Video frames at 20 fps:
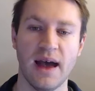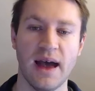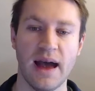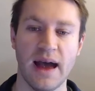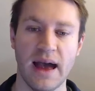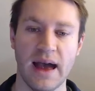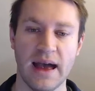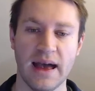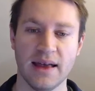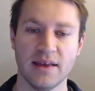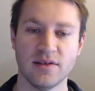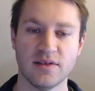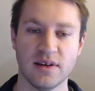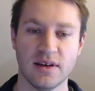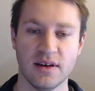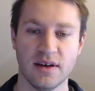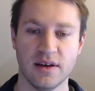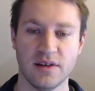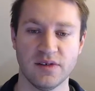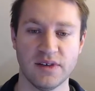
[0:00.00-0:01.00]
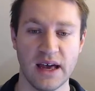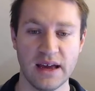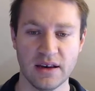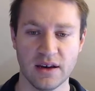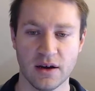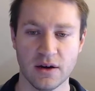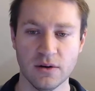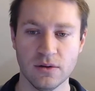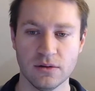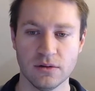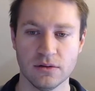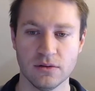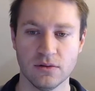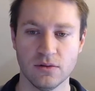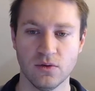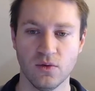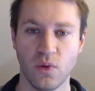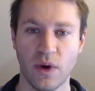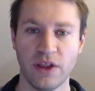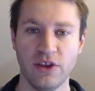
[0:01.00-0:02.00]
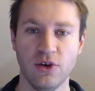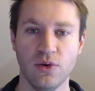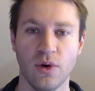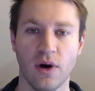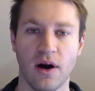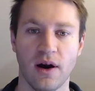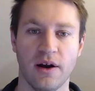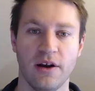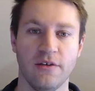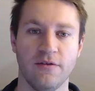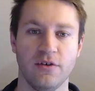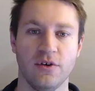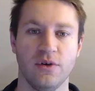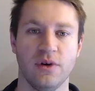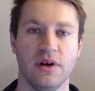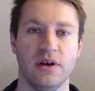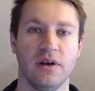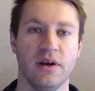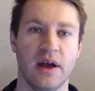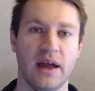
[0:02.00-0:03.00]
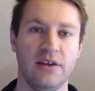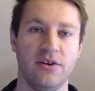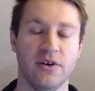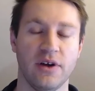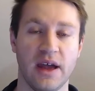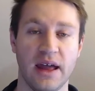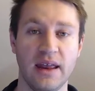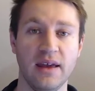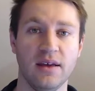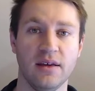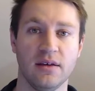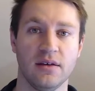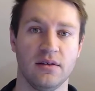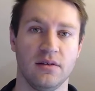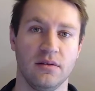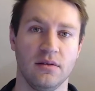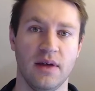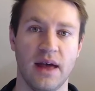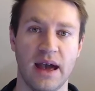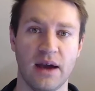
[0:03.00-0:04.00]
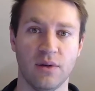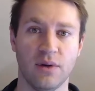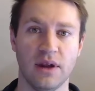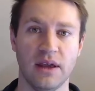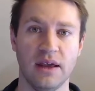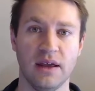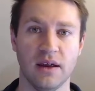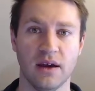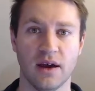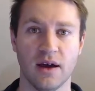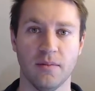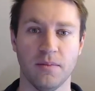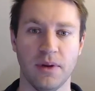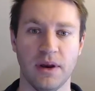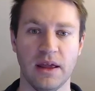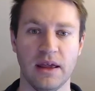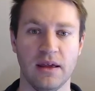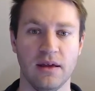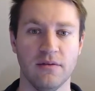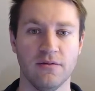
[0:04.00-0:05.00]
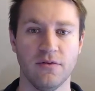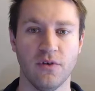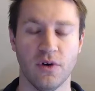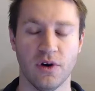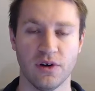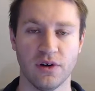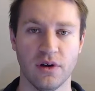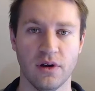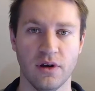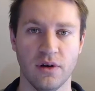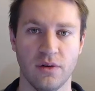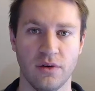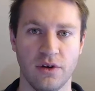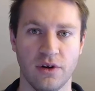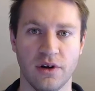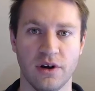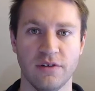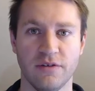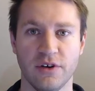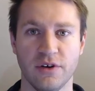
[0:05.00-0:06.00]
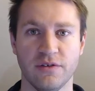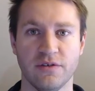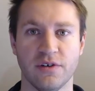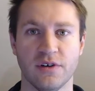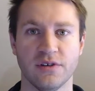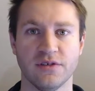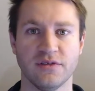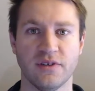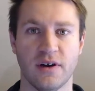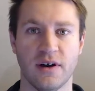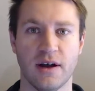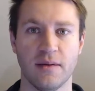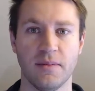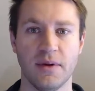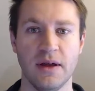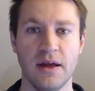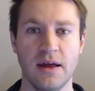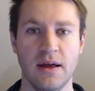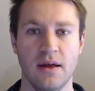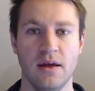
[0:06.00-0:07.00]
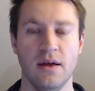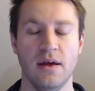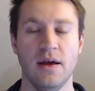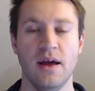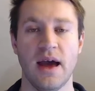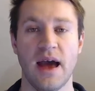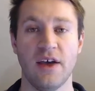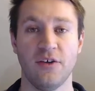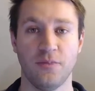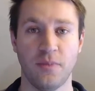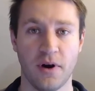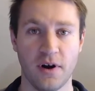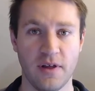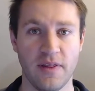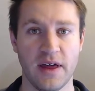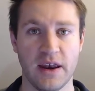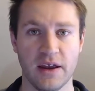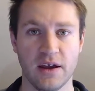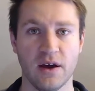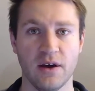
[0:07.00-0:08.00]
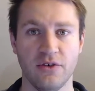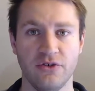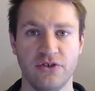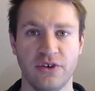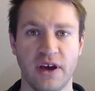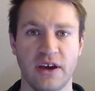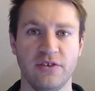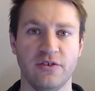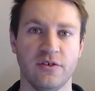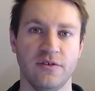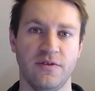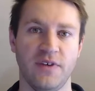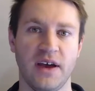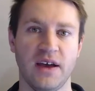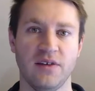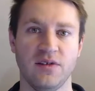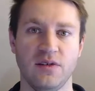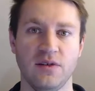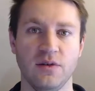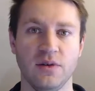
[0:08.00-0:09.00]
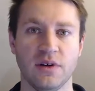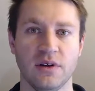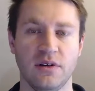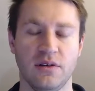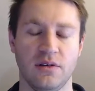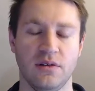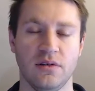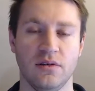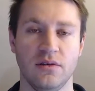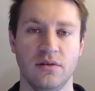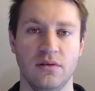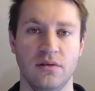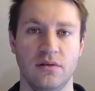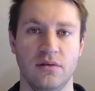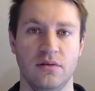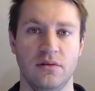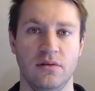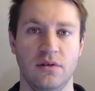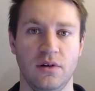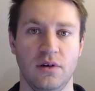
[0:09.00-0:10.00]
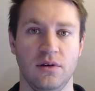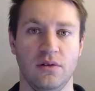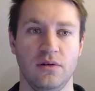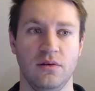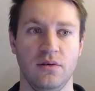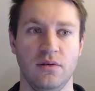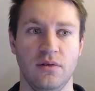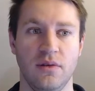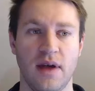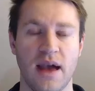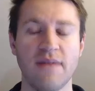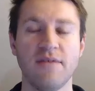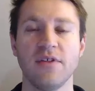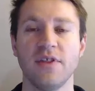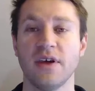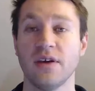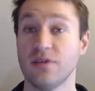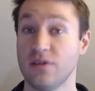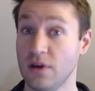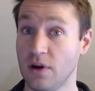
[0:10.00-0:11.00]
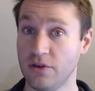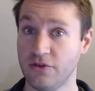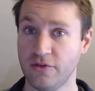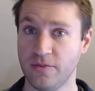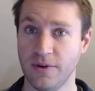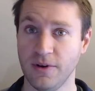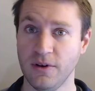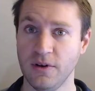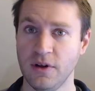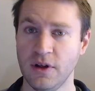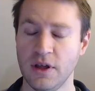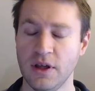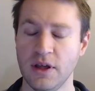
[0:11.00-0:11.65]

as a side note, when you are interviewing and you're getting equity in a company for uh, you're interviewing for a startup, as part of that negotiation phase, you can you know, everything is negotiable,